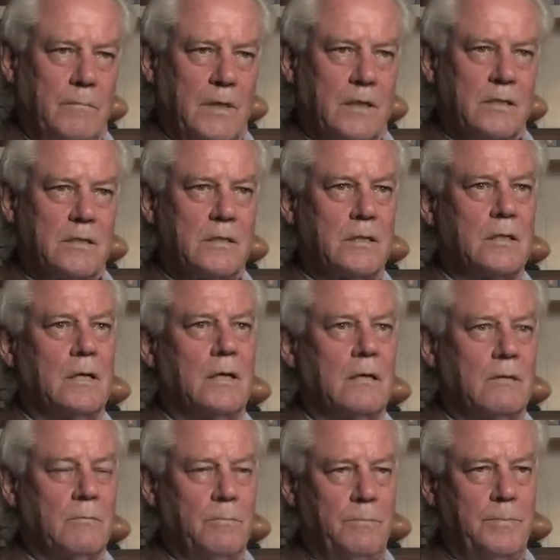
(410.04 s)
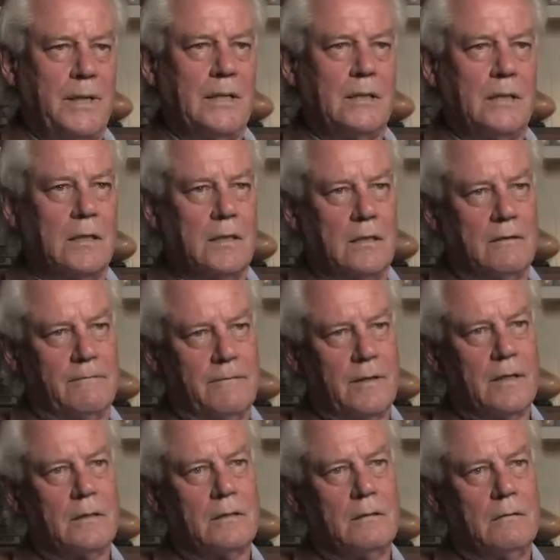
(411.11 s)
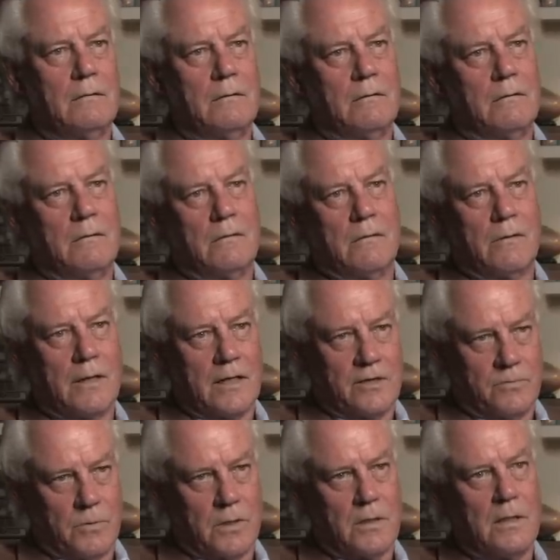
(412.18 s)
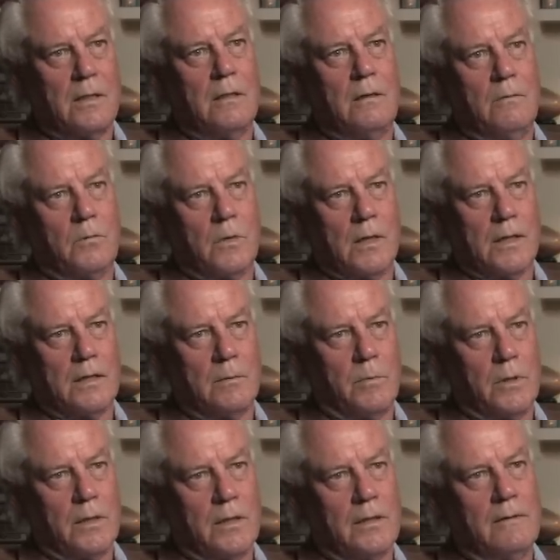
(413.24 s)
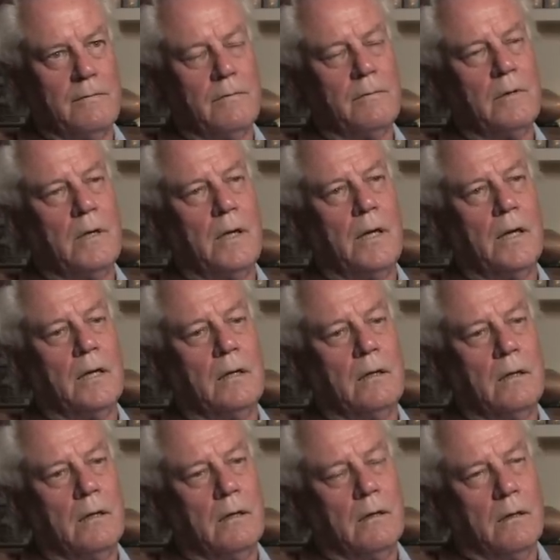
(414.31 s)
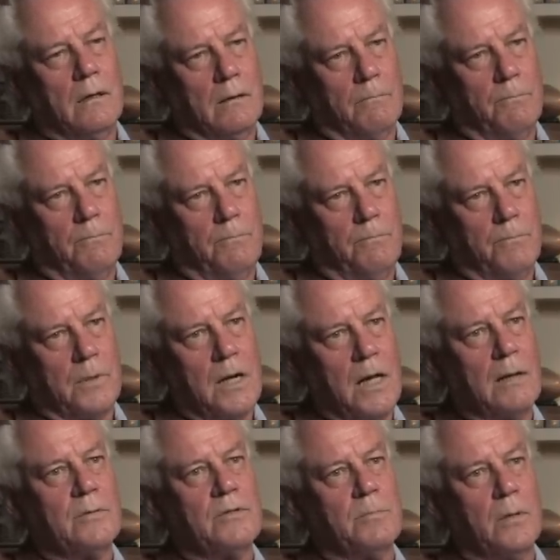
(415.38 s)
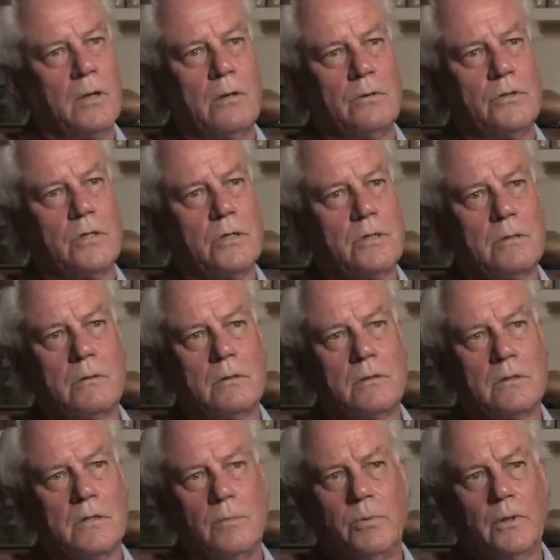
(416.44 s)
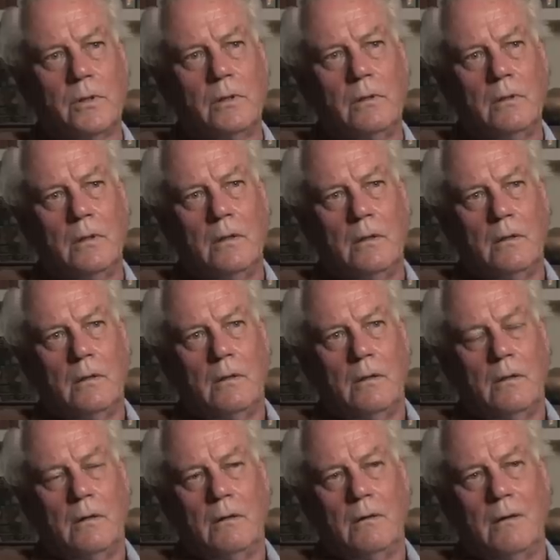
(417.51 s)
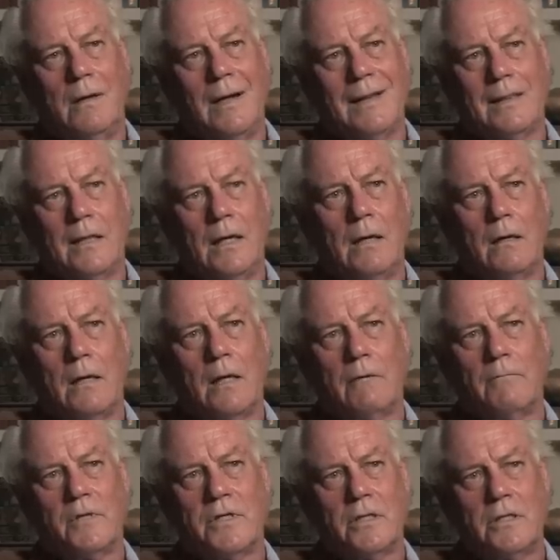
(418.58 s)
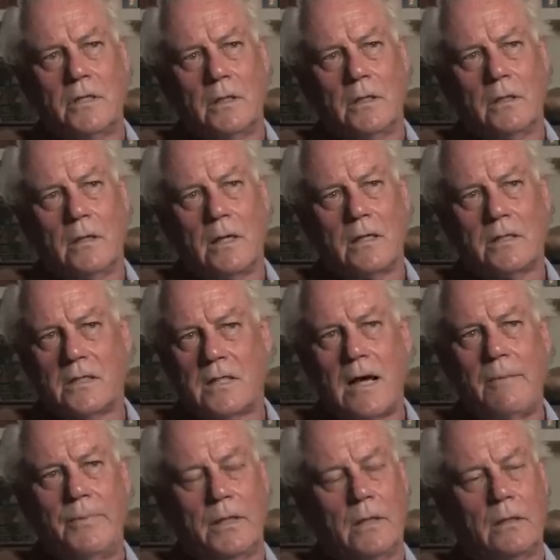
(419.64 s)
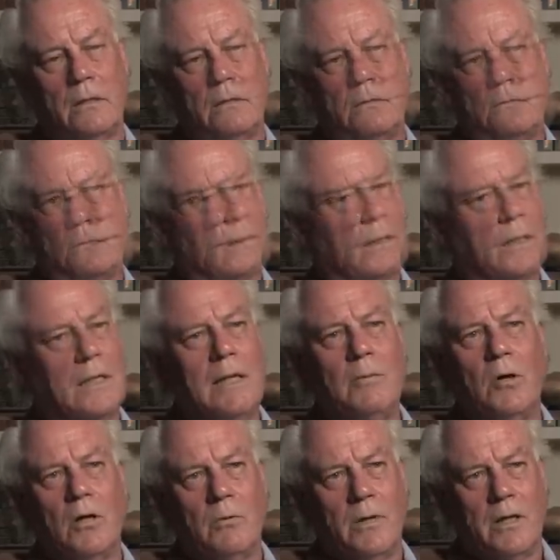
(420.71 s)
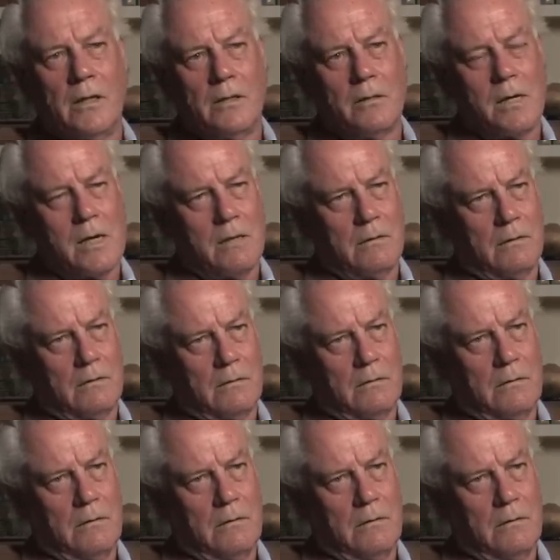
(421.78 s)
in a staccato pancaking effect, or that's what we're led to believe, and the columns below just simply not there, not resisting it, not stopping it. And they came all the way to the ground.